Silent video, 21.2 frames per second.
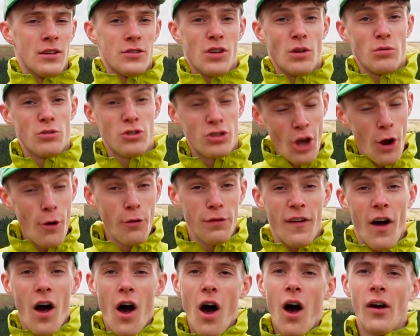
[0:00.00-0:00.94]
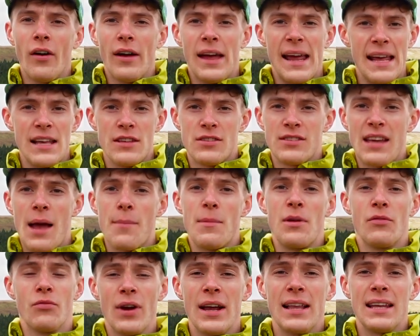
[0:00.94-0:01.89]
So far it has kept
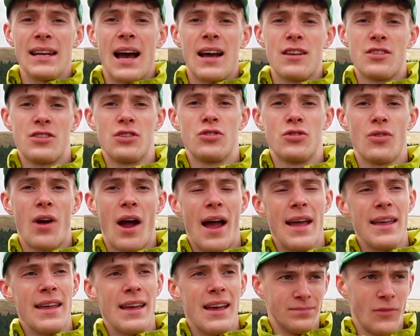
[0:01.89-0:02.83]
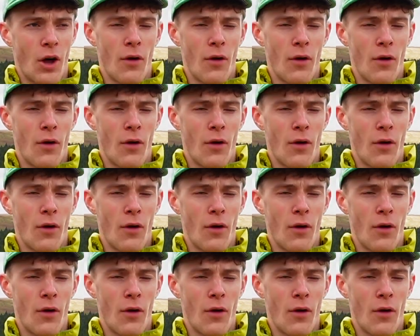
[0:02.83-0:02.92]
me really nice and dry.